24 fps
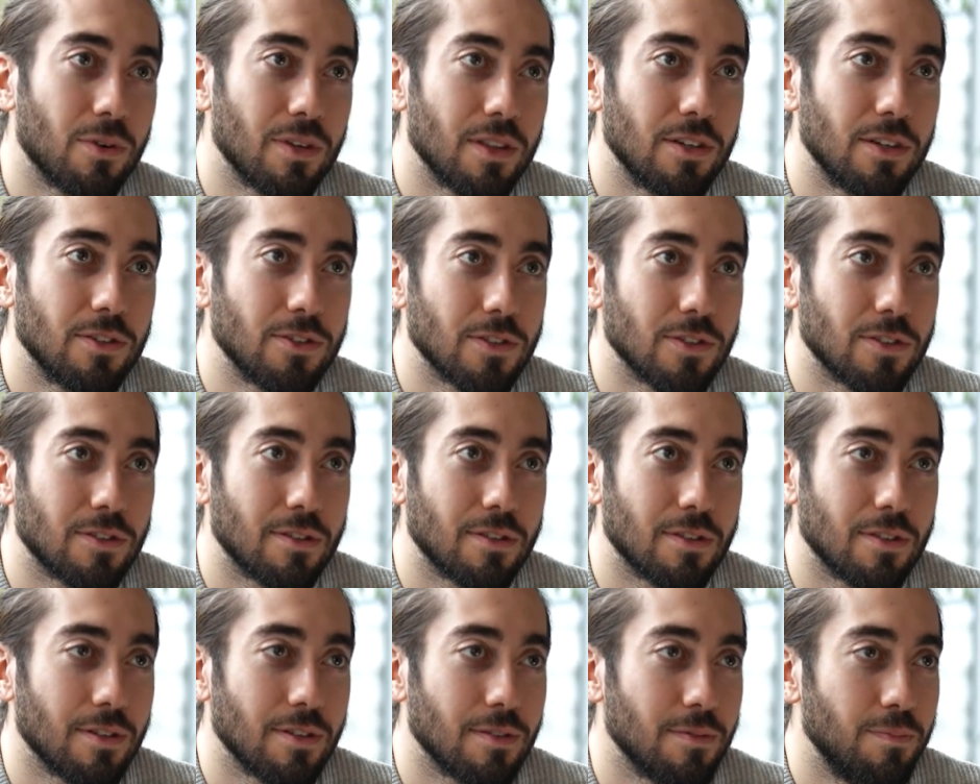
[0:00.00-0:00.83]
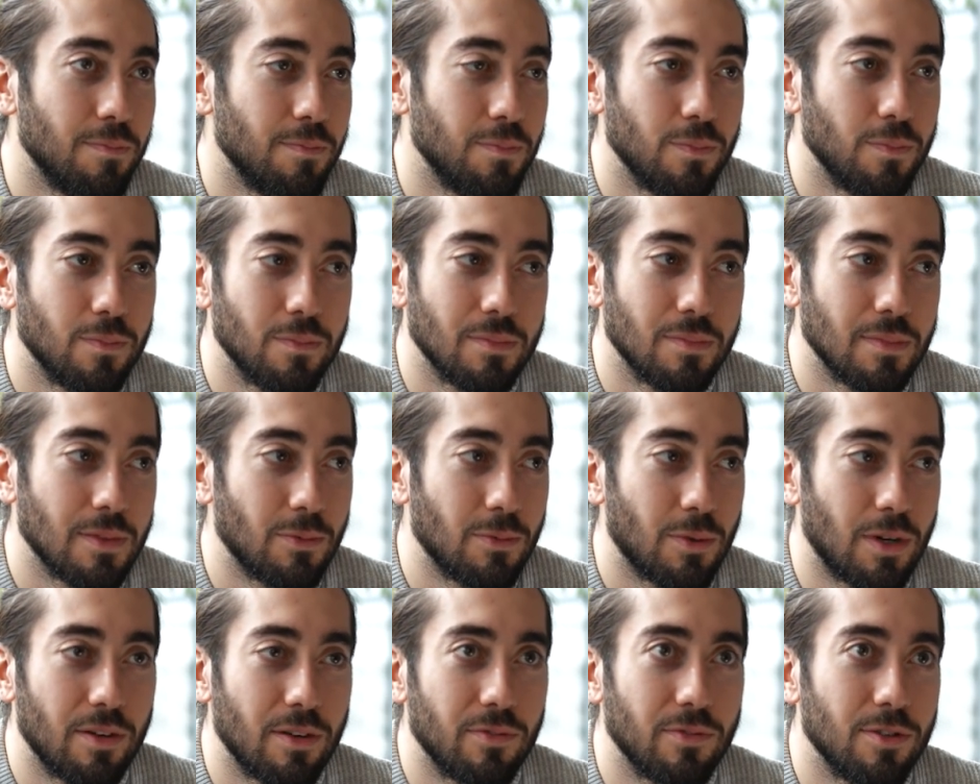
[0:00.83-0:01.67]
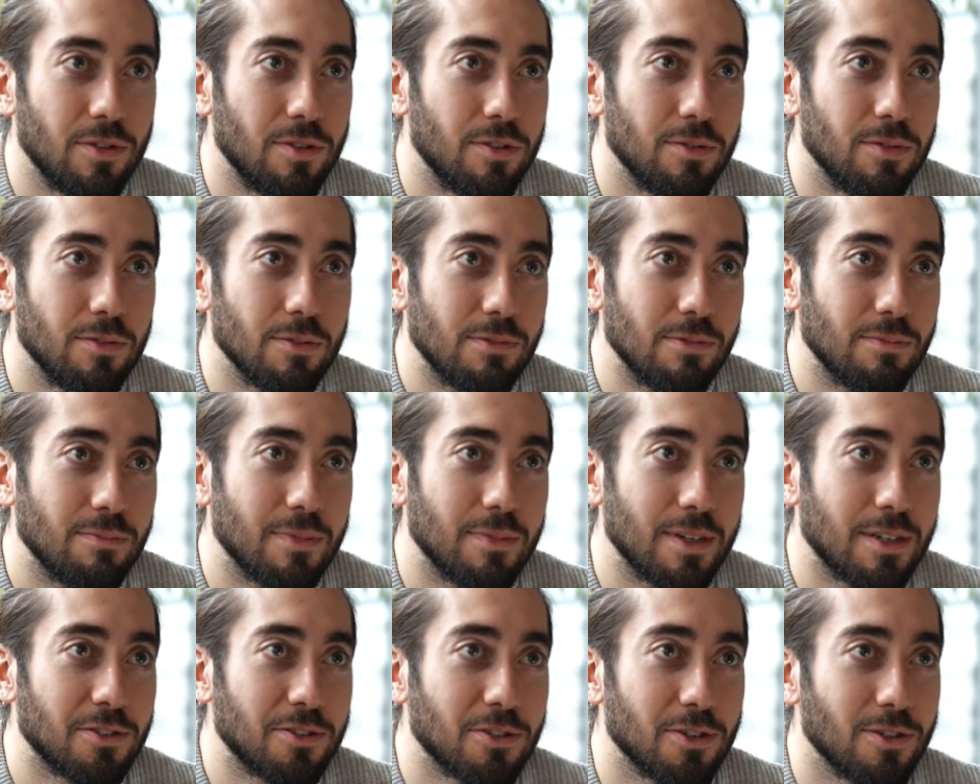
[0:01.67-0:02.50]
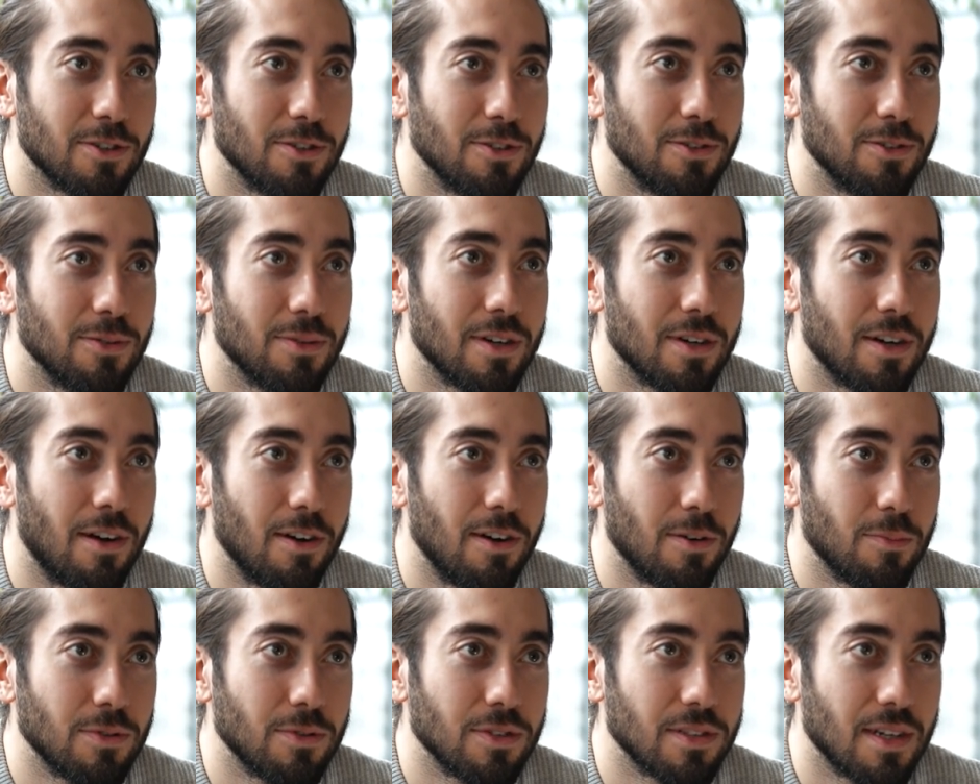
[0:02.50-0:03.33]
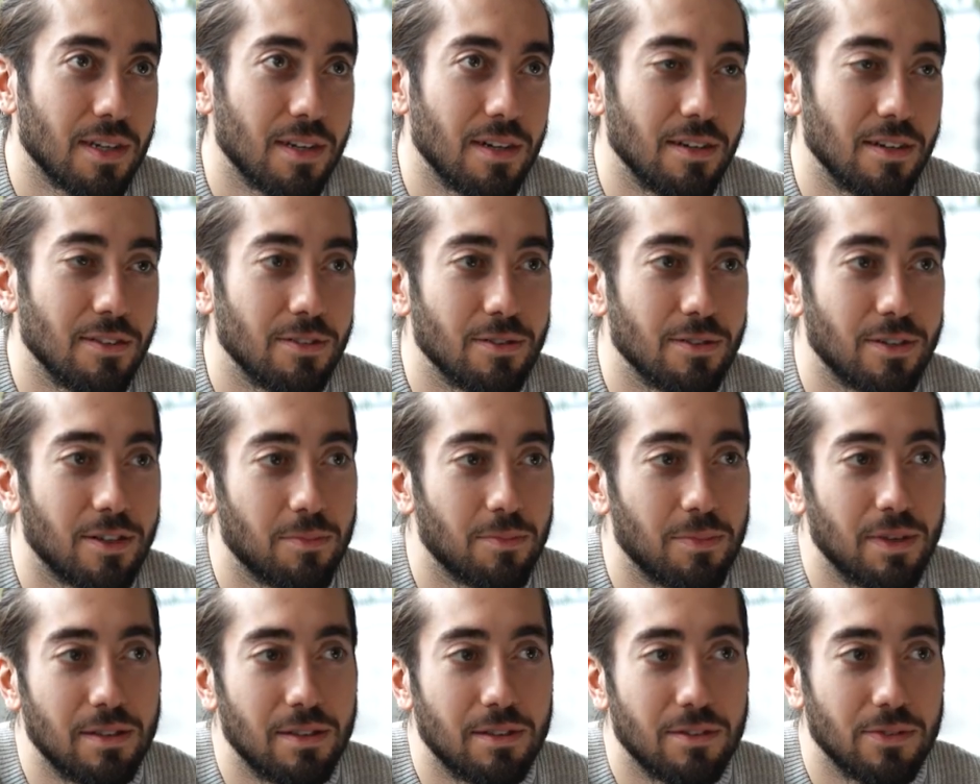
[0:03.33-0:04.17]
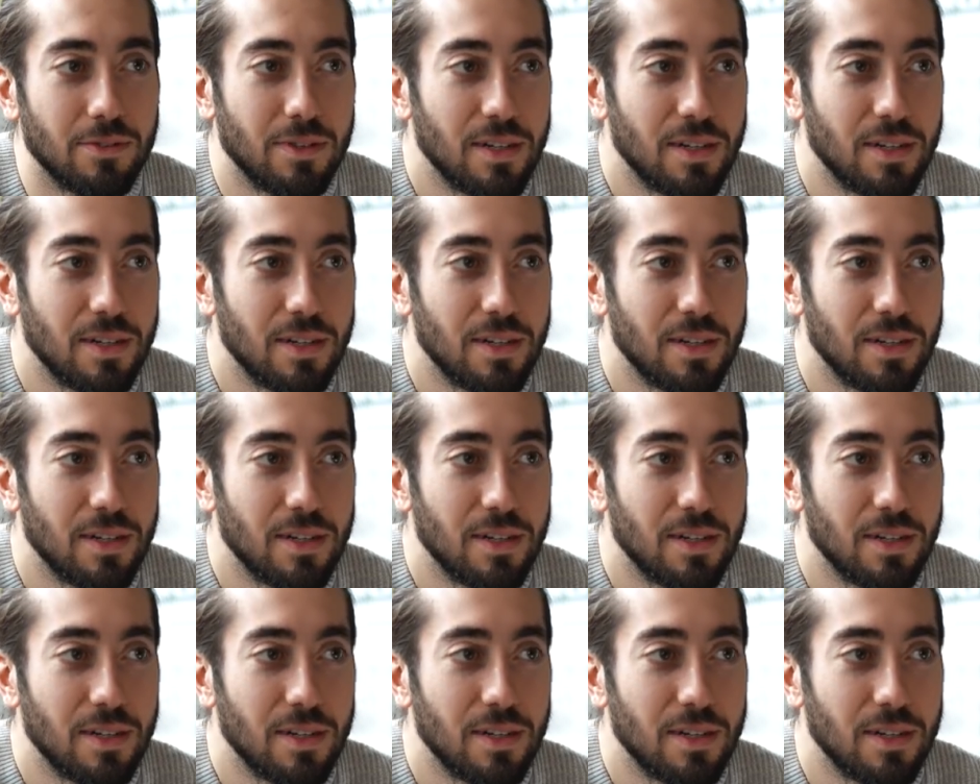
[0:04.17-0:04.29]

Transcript: than just whatever you do, make sure you do it 100% and you commit to